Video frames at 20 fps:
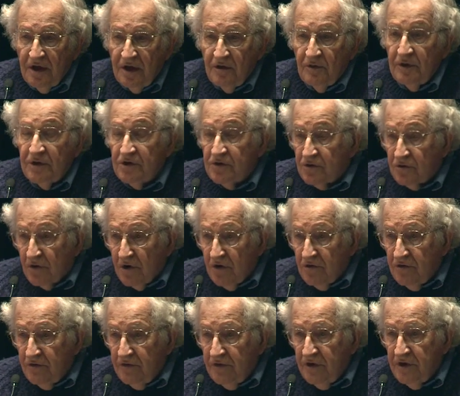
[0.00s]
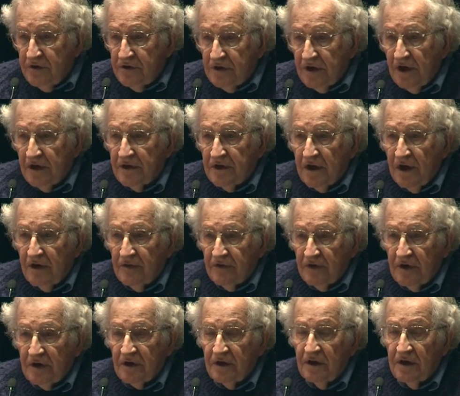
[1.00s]
which drove South
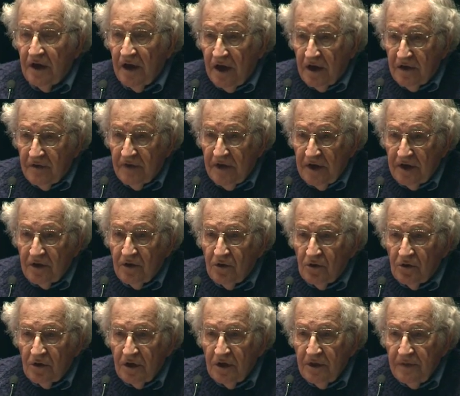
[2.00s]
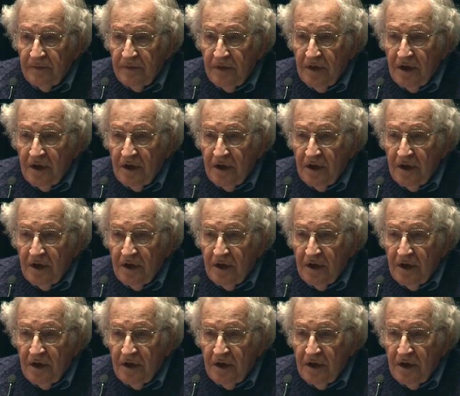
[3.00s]
Africa out of Angola,